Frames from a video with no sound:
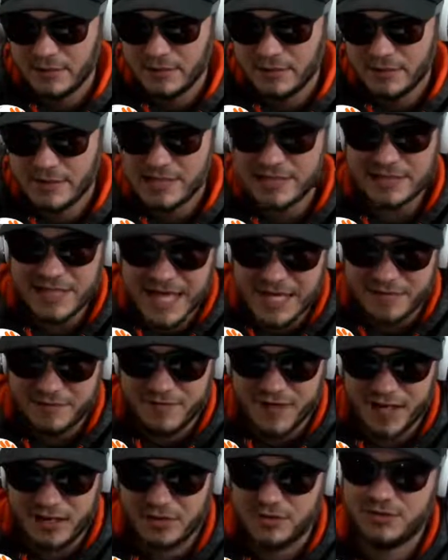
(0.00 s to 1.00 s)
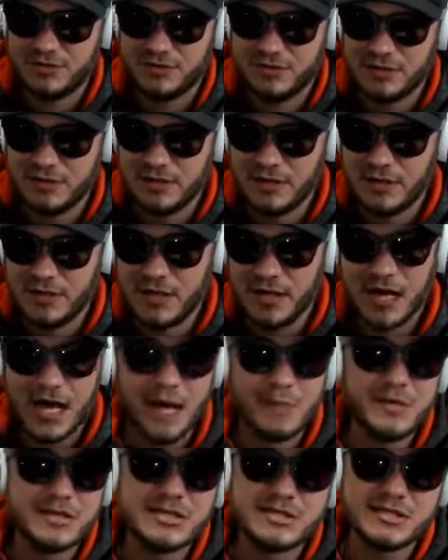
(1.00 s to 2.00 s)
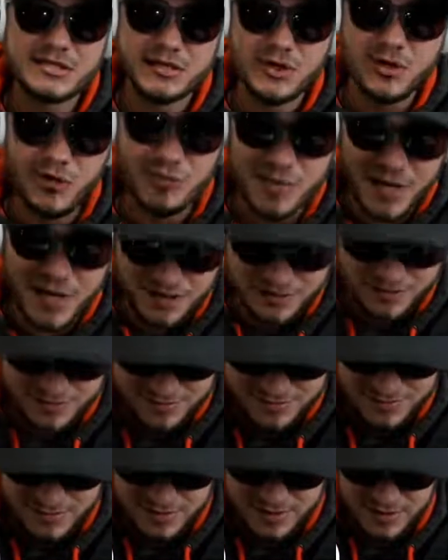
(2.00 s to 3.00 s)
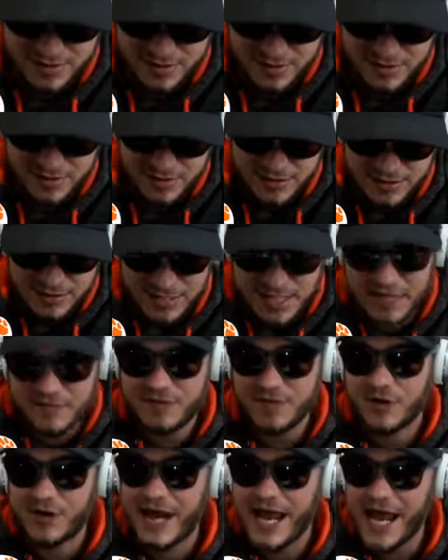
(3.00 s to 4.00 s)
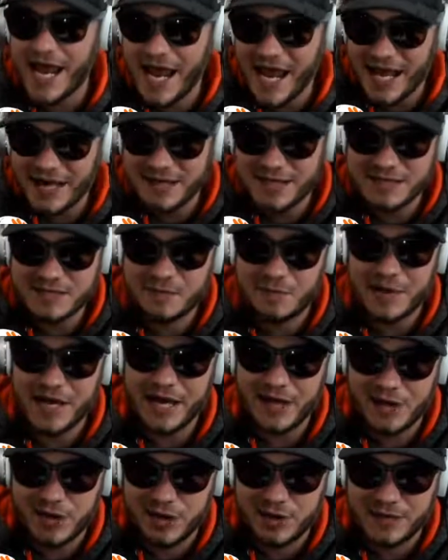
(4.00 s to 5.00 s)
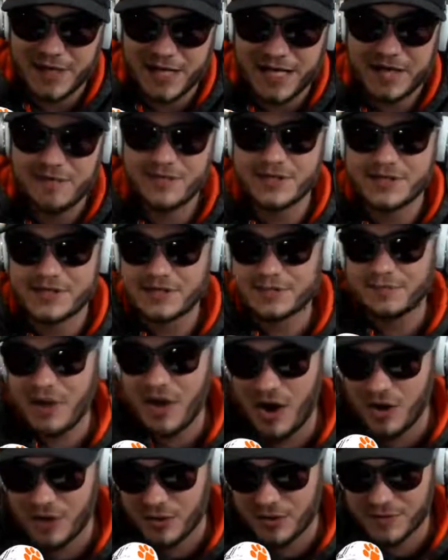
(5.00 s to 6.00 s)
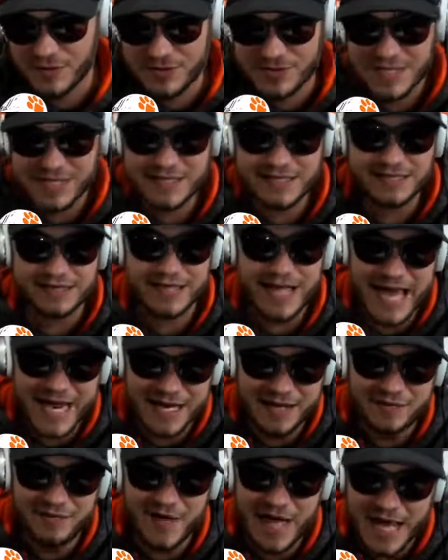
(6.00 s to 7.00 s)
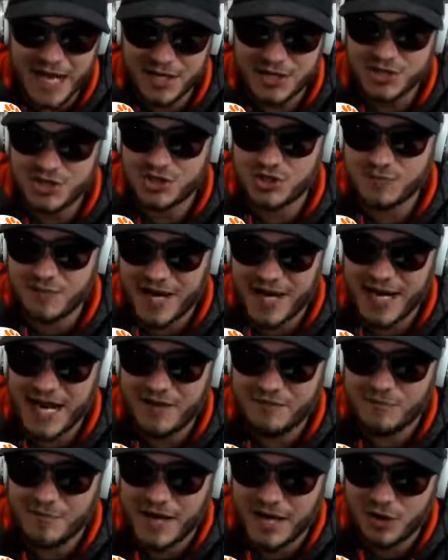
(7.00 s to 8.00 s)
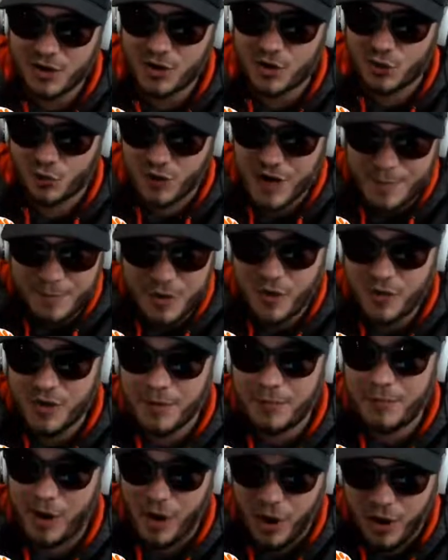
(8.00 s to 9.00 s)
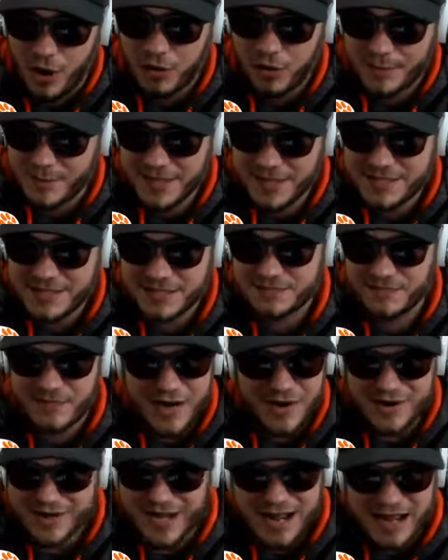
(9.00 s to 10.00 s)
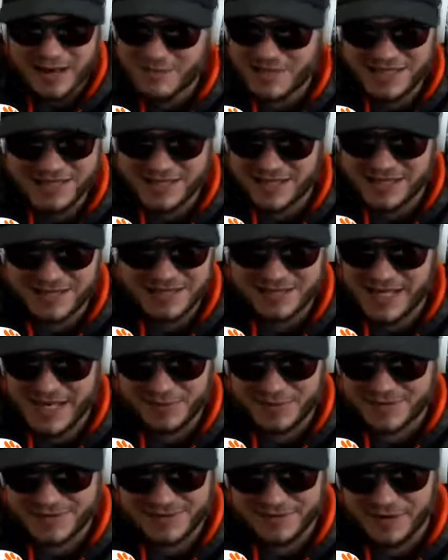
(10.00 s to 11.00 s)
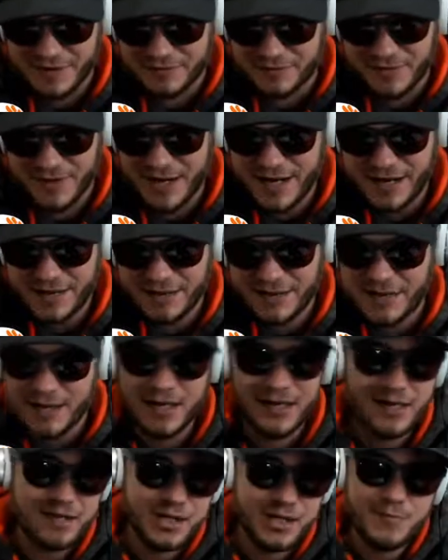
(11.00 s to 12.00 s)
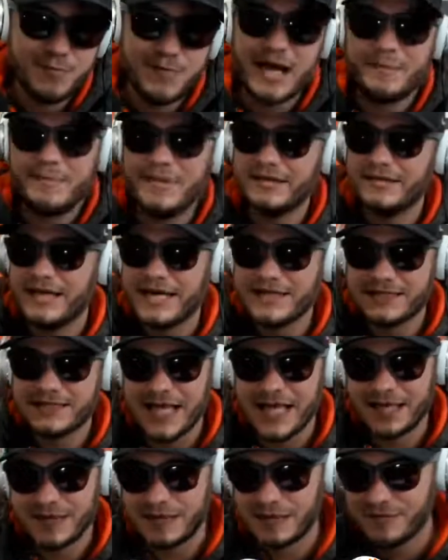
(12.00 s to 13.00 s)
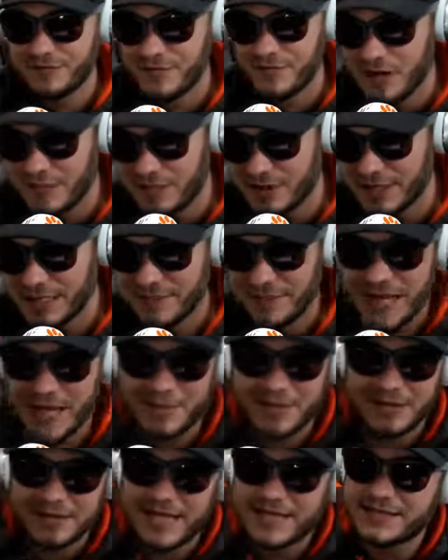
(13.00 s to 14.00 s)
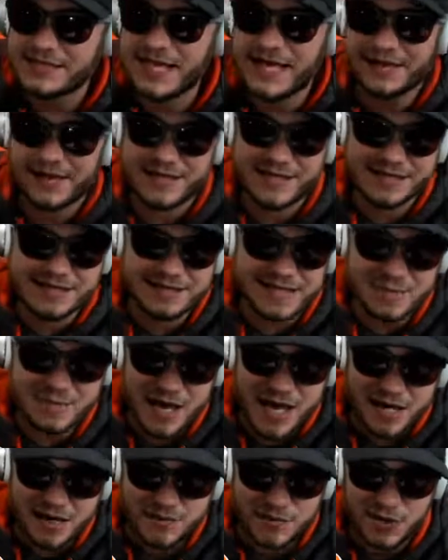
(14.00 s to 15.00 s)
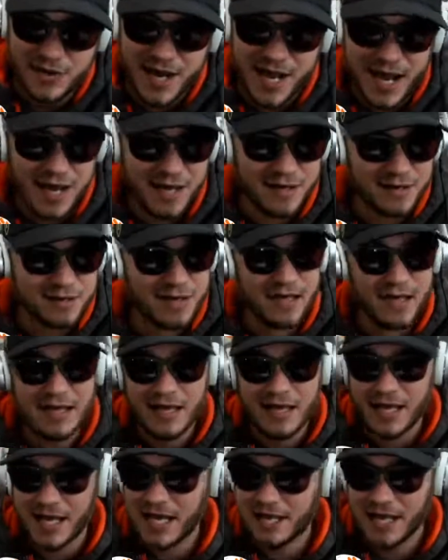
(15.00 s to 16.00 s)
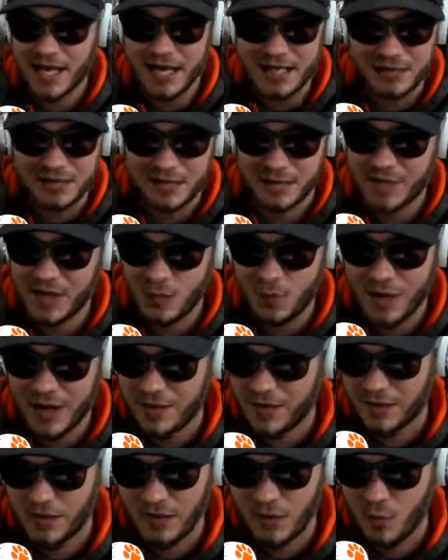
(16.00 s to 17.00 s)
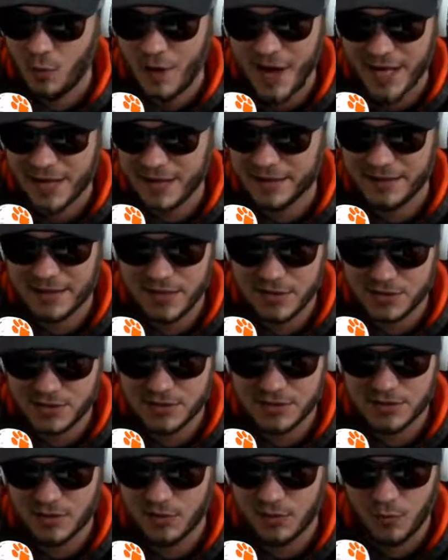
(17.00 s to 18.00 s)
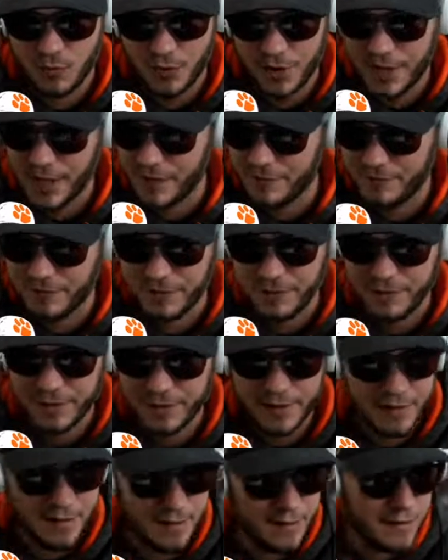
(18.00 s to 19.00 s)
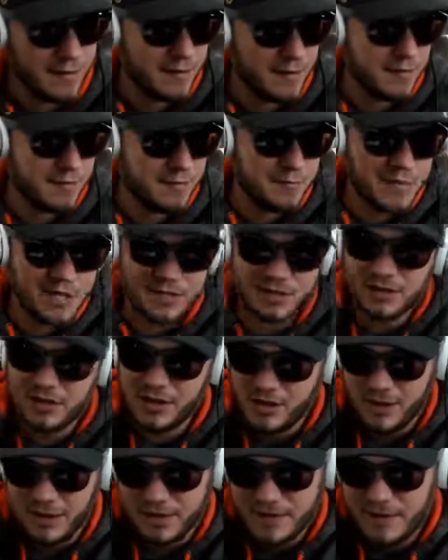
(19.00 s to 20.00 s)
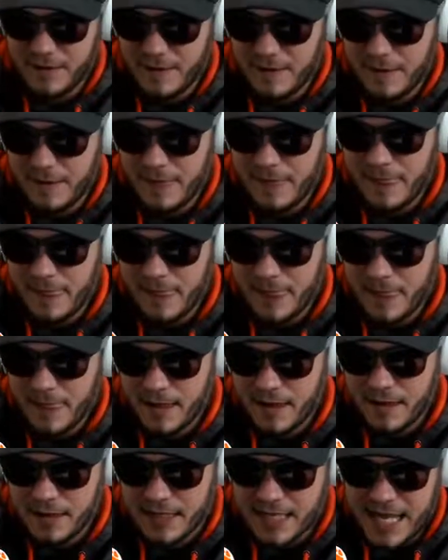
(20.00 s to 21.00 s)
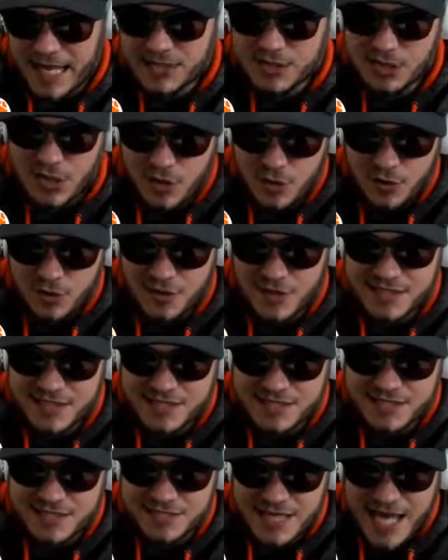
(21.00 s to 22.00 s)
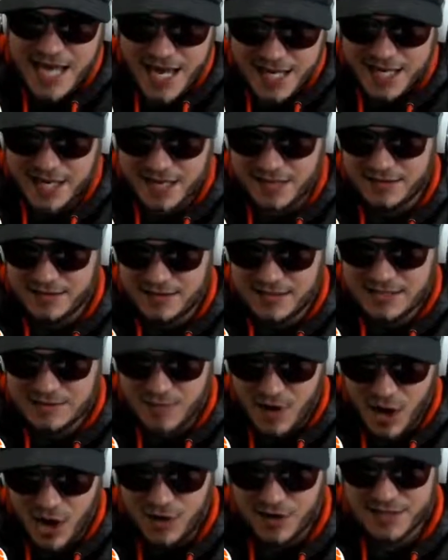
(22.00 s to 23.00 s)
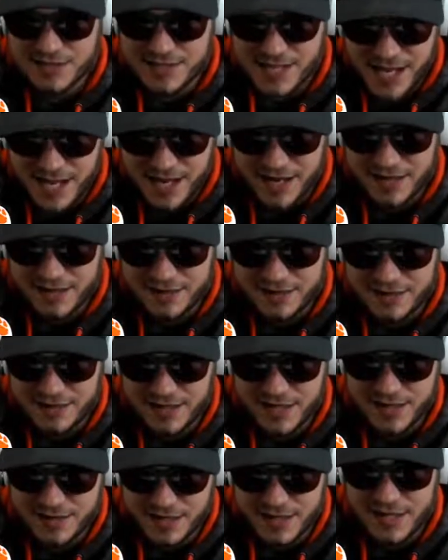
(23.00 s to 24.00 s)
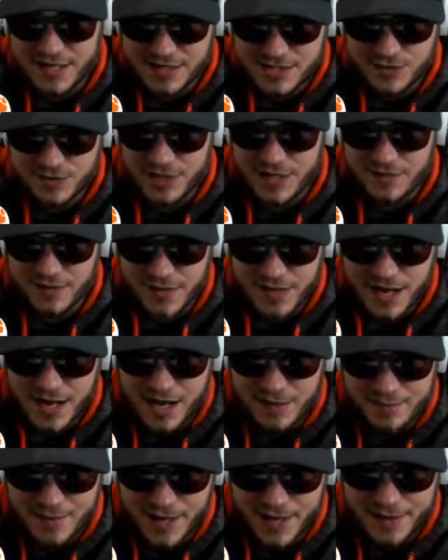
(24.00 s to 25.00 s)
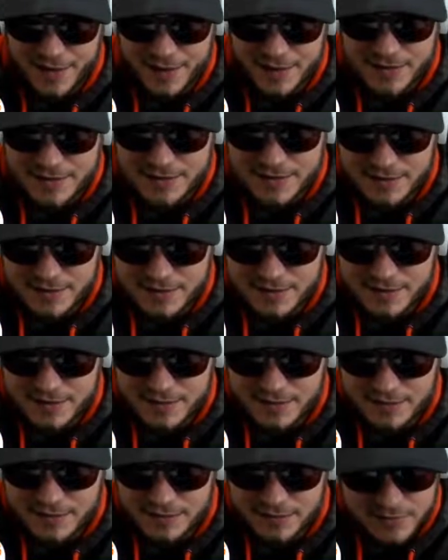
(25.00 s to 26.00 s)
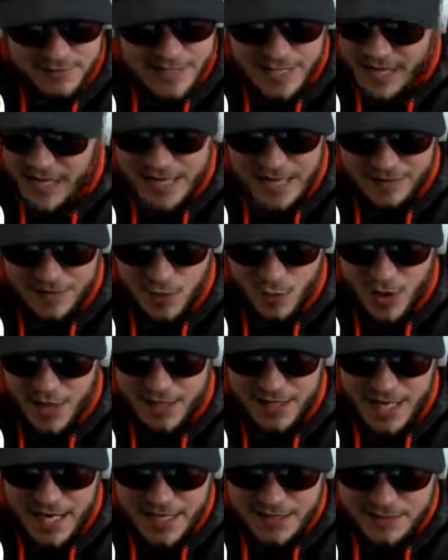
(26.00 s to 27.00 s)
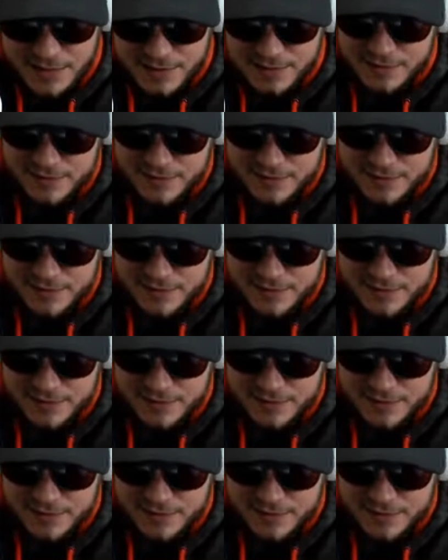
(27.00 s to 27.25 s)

Slight advantage. I'm assuming that if your hand is bigger than if it's smaller, there's a slight advantage because you might have better grip on the ball. I mean, this is very common sense type of stuff, right? You might be less likely to fumble it. It might be less likely to slip out of your hand in inclement weather or wet conditions or whatever. But look, guess who the second smallest hand in the history of the combine is? I'll give you one guess.